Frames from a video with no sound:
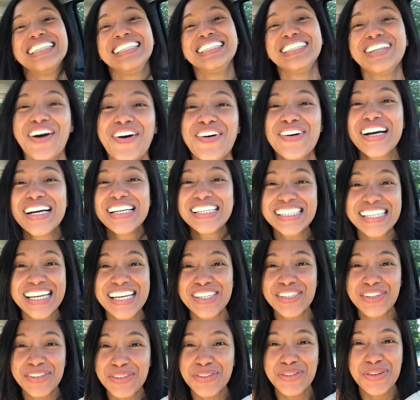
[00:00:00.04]
Yoga
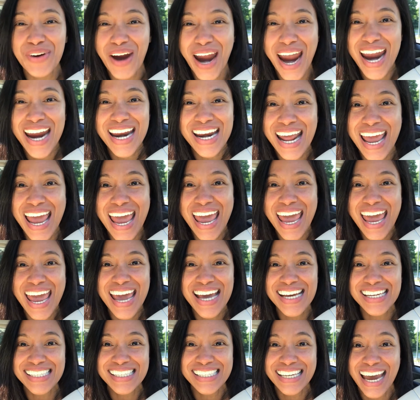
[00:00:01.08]
teacher
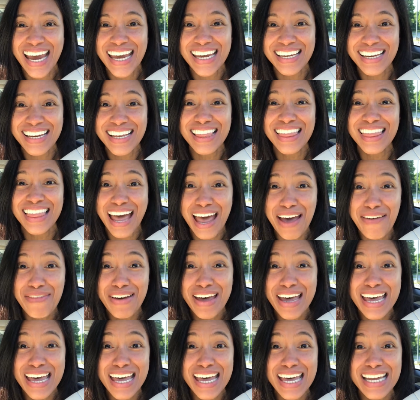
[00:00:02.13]
training, day
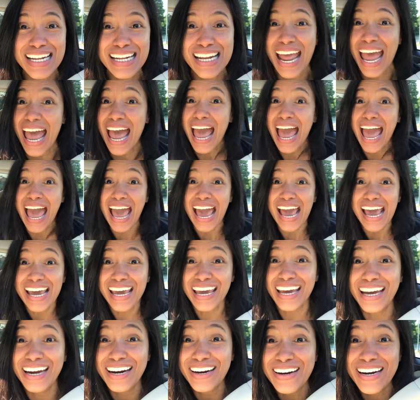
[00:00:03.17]
11.
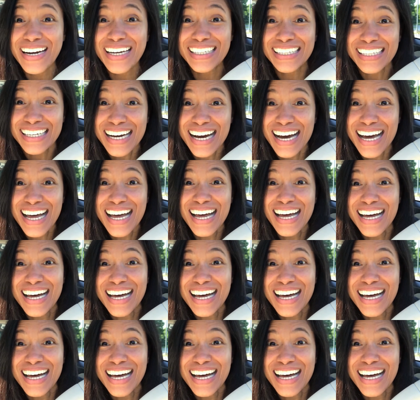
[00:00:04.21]
Here it comes.